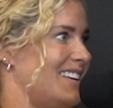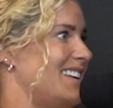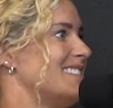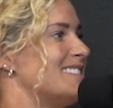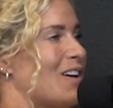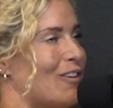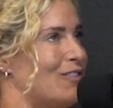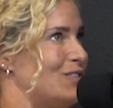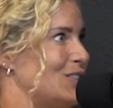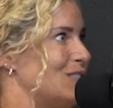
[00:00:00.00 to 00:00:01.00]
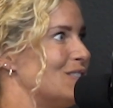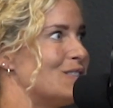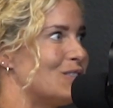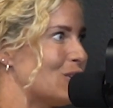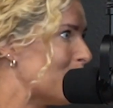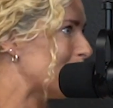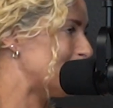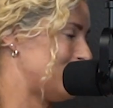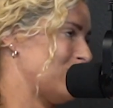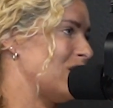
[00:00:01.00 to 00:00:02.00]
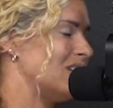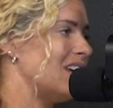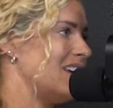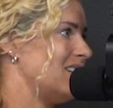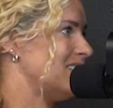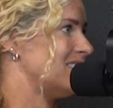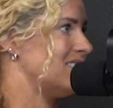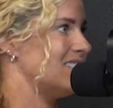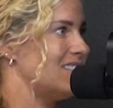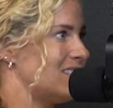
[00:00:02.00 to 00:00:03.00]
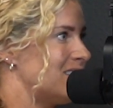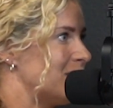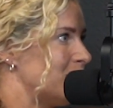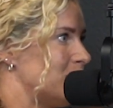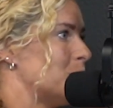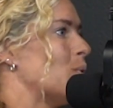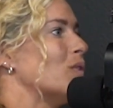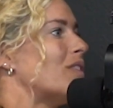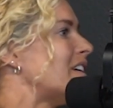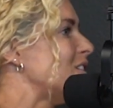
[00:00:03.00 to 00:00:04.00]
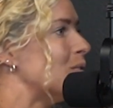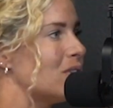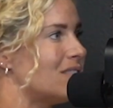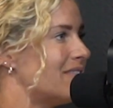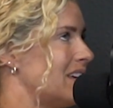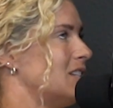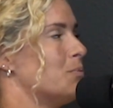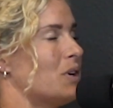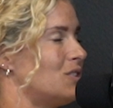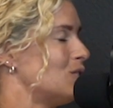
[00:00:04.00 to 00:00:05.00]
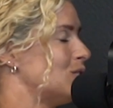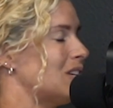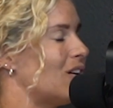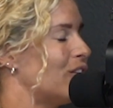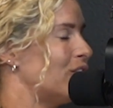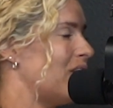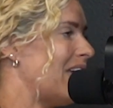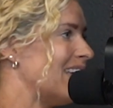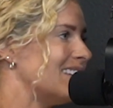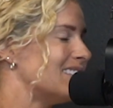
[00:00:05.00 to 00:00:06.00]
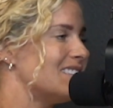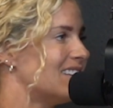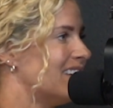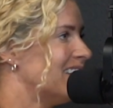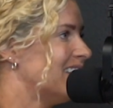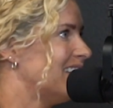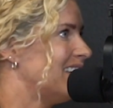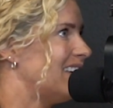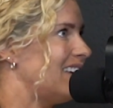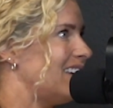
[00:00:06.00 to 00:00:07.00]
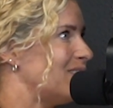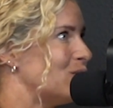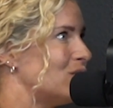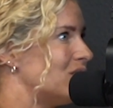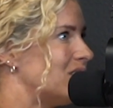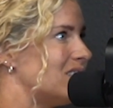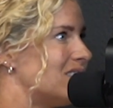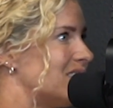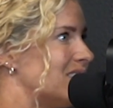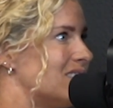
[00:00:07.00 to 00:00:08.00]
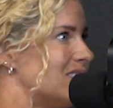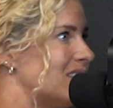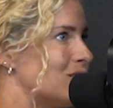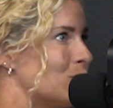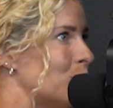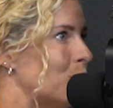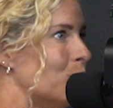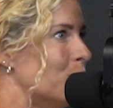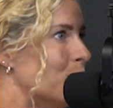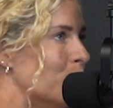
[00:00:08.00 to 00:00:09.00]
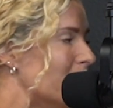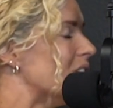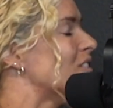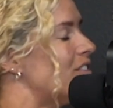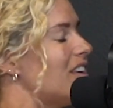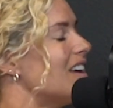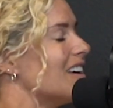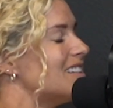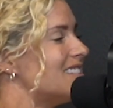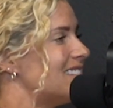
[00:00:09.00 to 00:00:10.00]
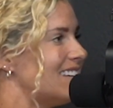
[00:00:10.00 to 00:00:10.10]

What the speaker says: in itself just so much fun. It is this sport that you can express yourself, and it was just such a weird thing. And